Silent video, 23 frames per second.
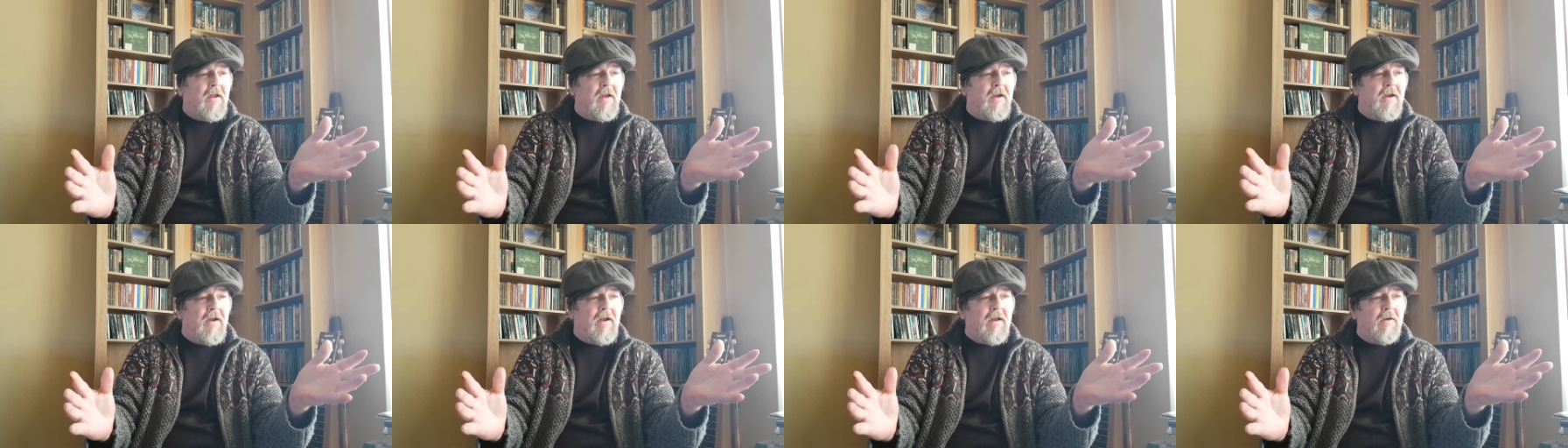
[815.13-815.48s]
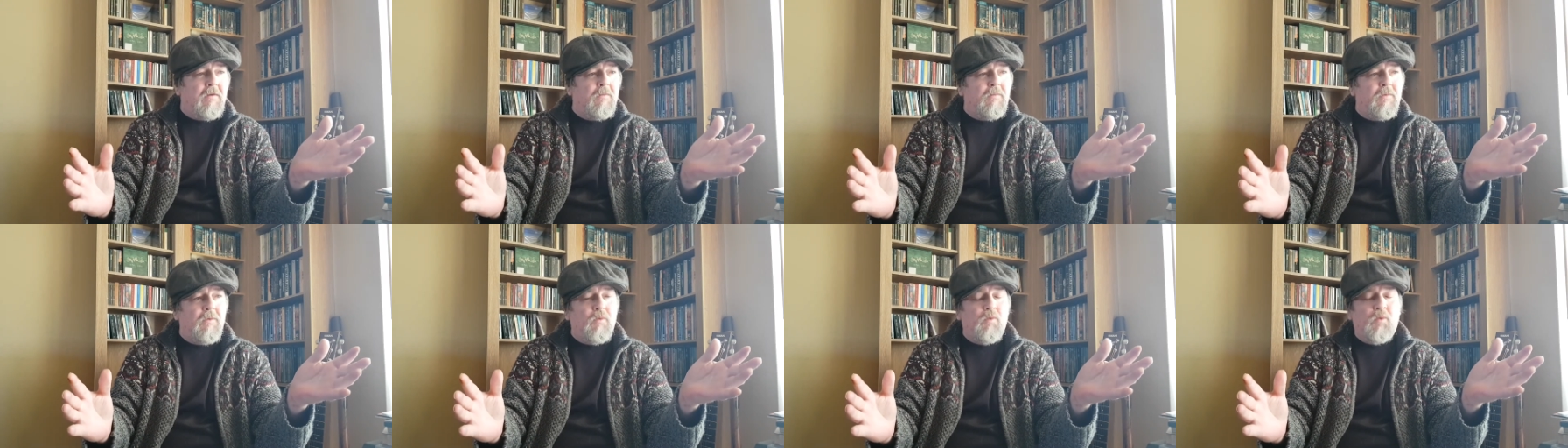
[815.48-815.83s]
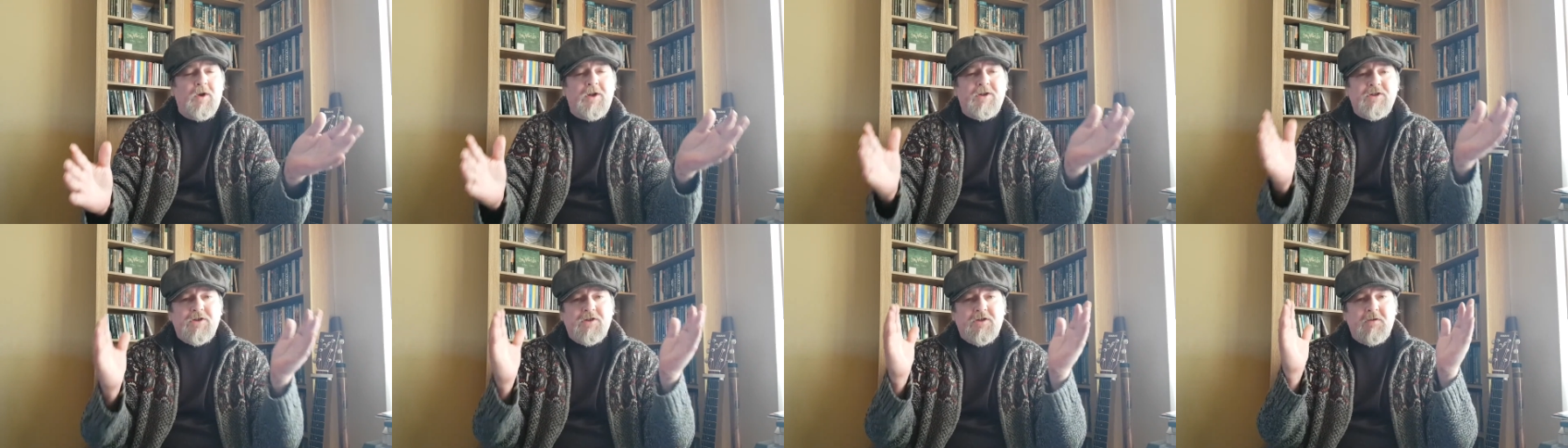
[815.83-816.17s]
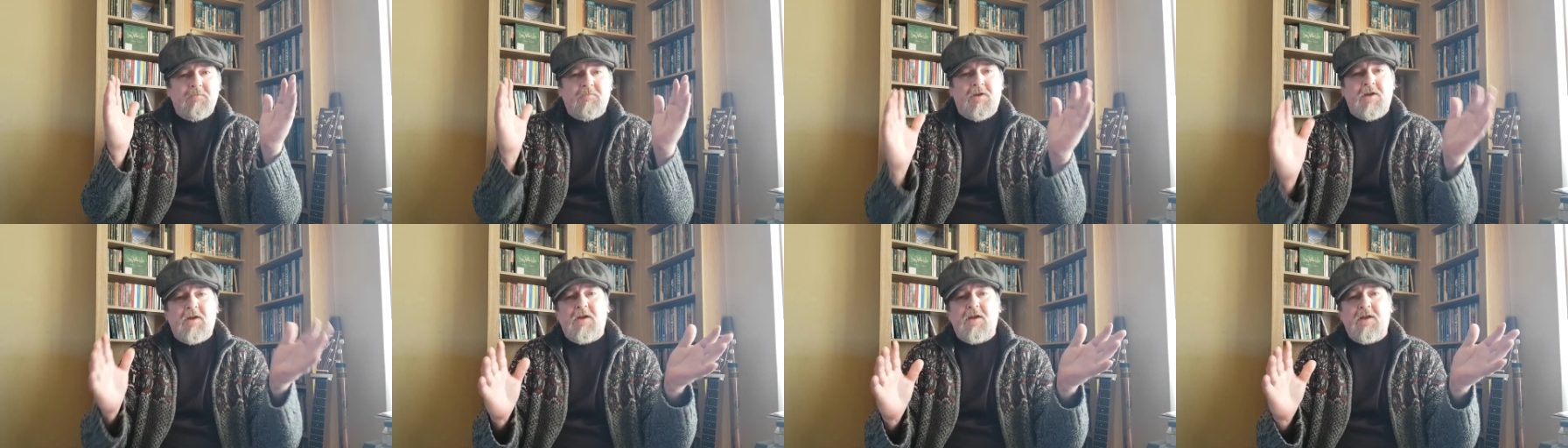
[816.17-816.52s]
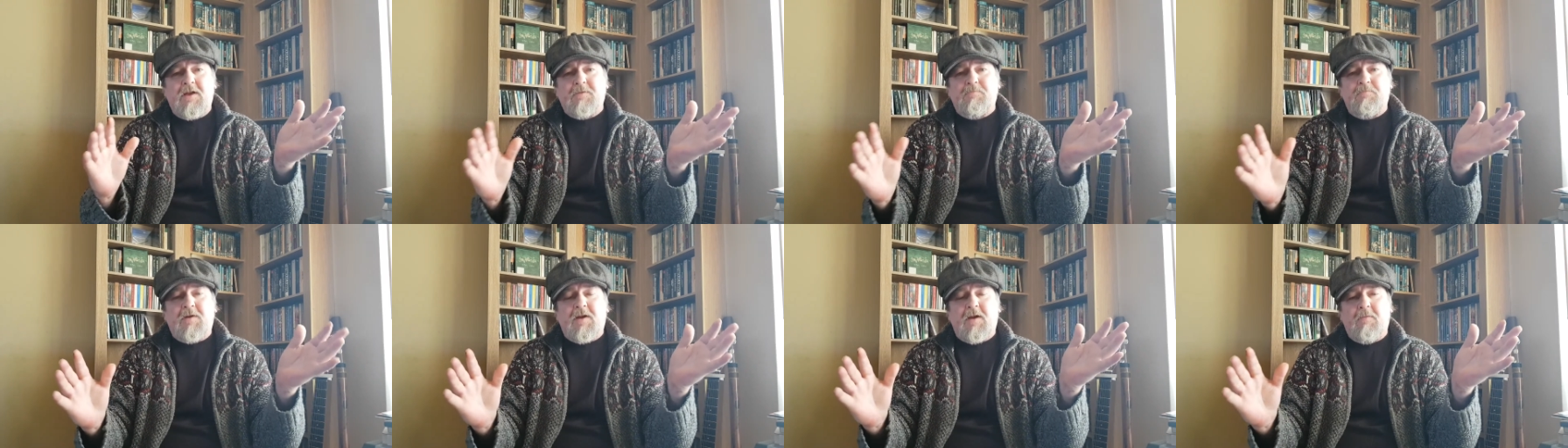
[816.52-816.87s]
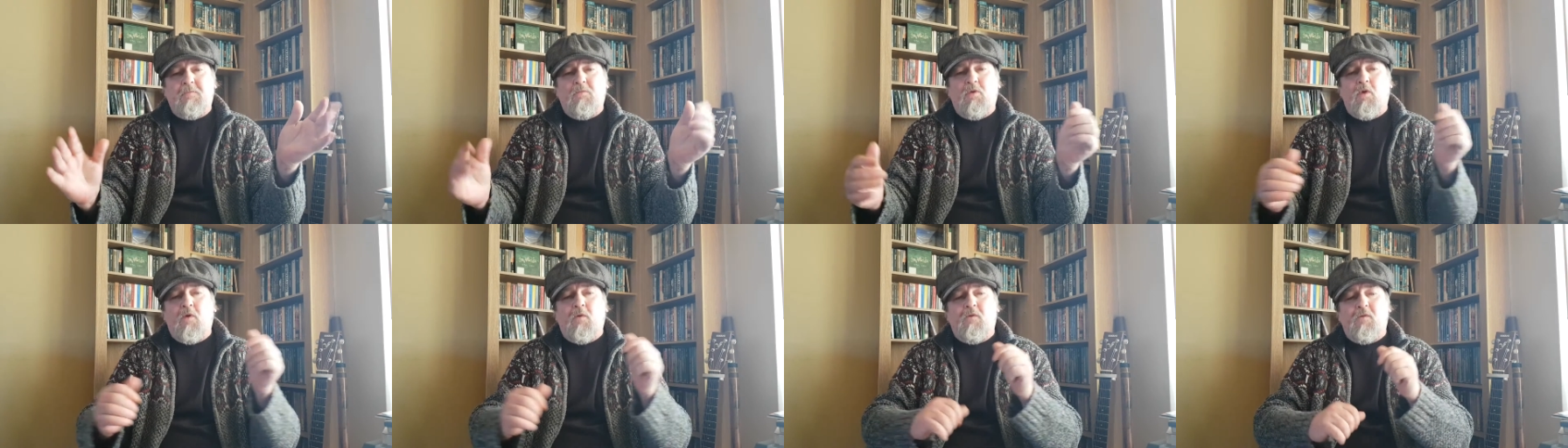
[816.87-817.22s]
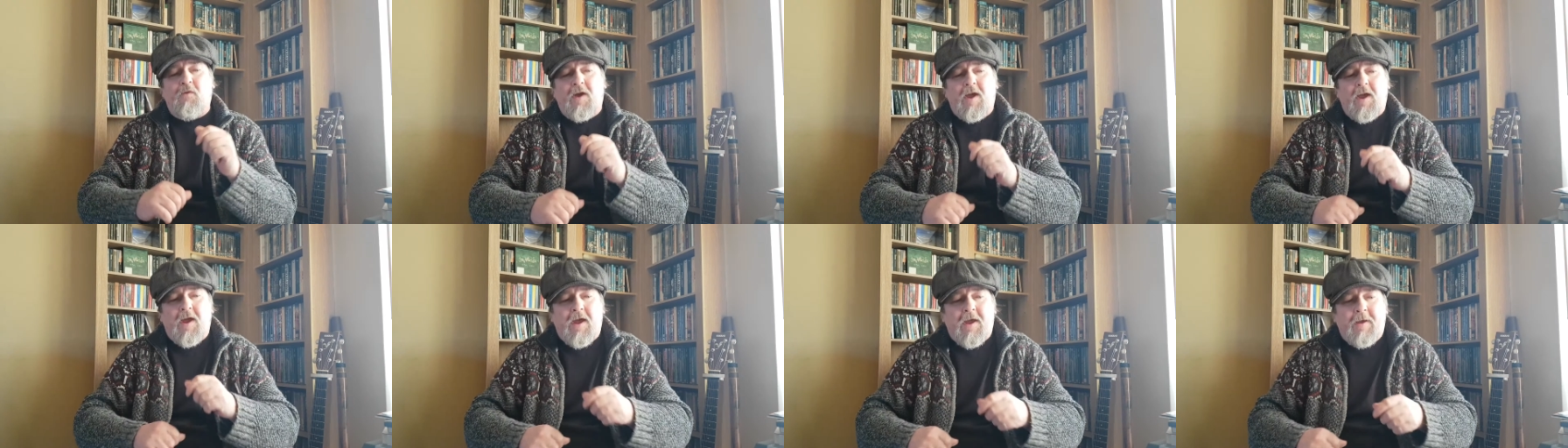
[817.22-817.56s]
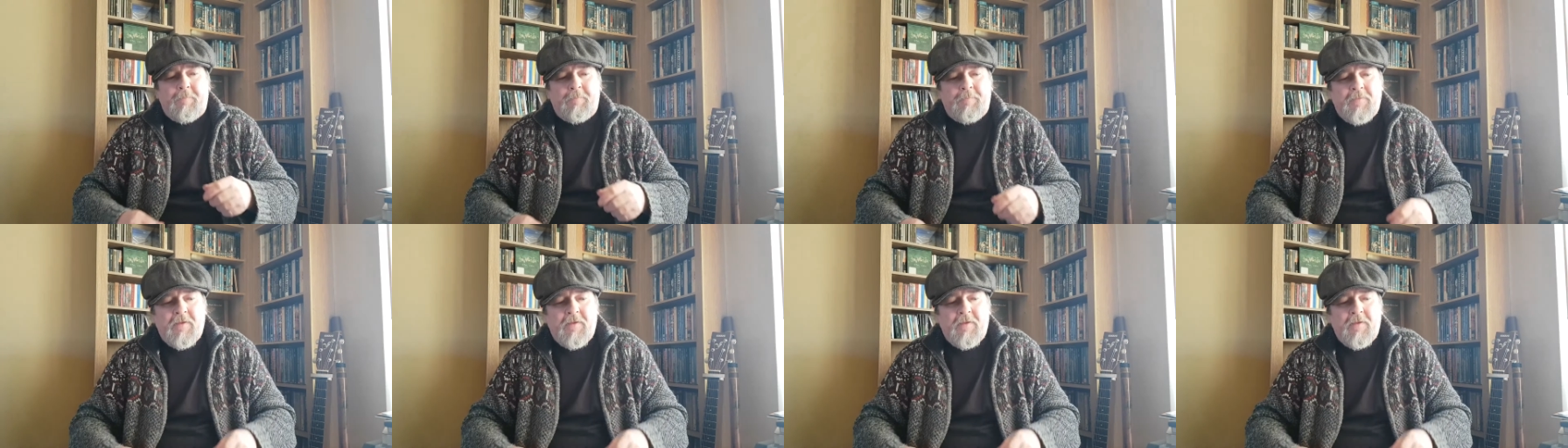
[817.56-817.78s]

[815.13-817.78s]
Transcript: You know, which to me is being more fair